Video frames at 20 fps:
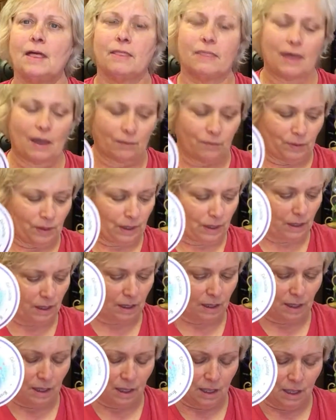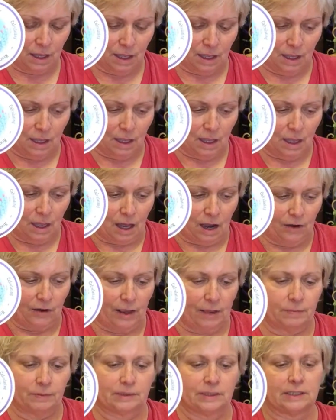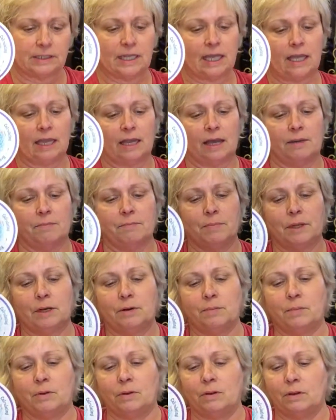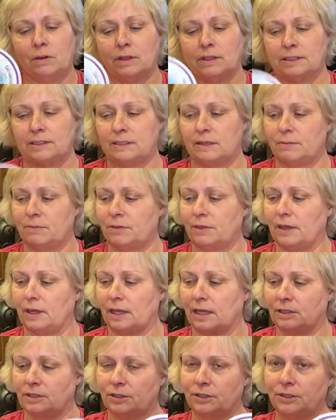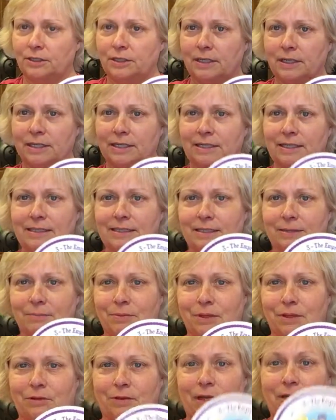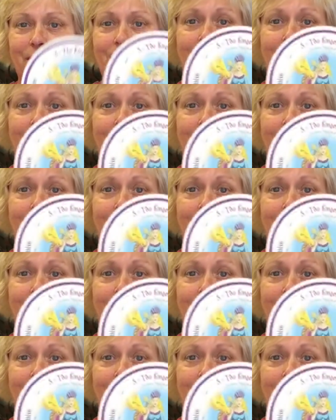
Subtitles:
that we are able to take a minimal something and turn it into something great.